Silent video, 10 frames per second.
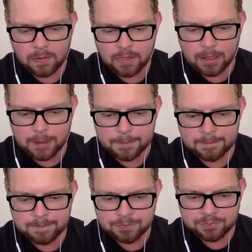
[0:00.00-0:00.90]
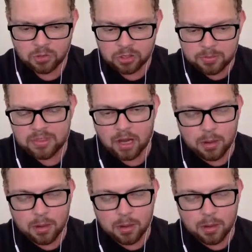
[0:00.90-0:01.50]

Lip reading: going to be there?